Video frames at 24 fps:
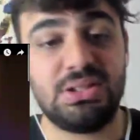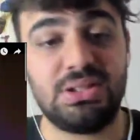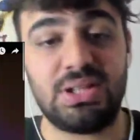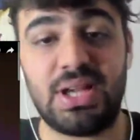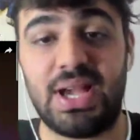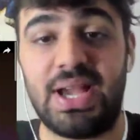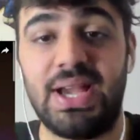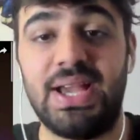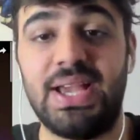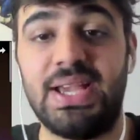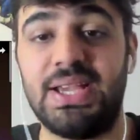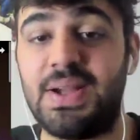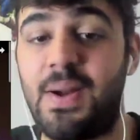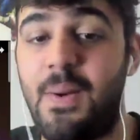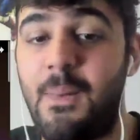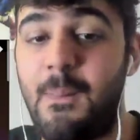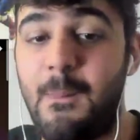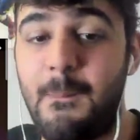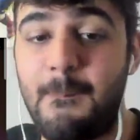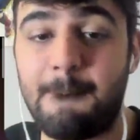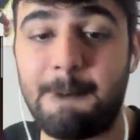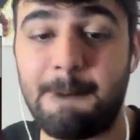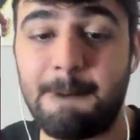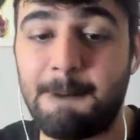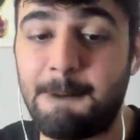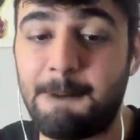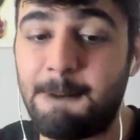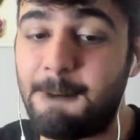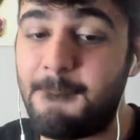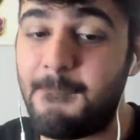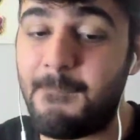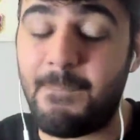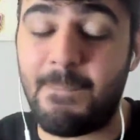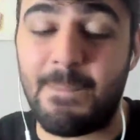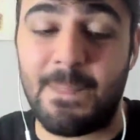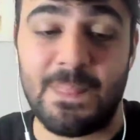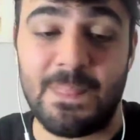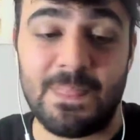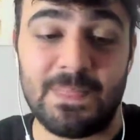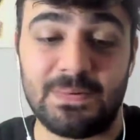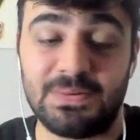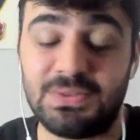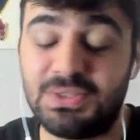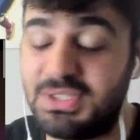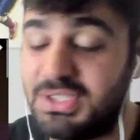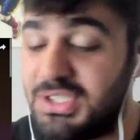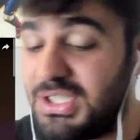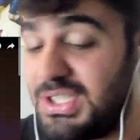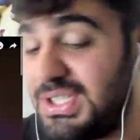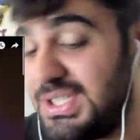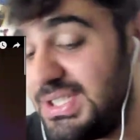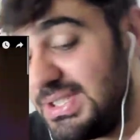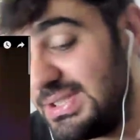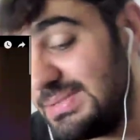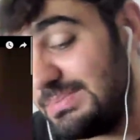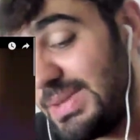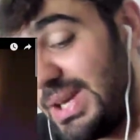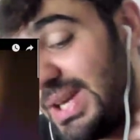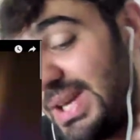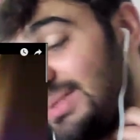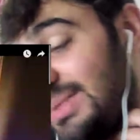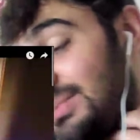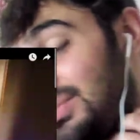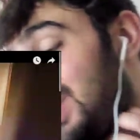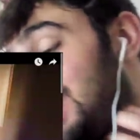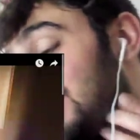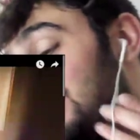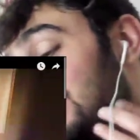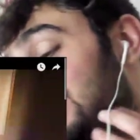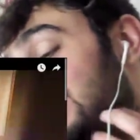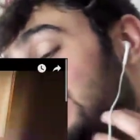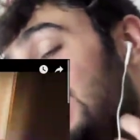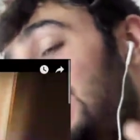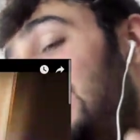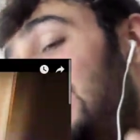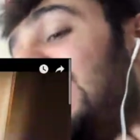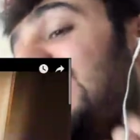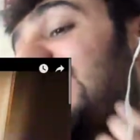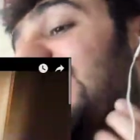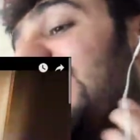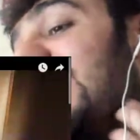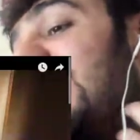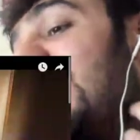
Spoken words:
Hey. Jeez, man. We gonna see.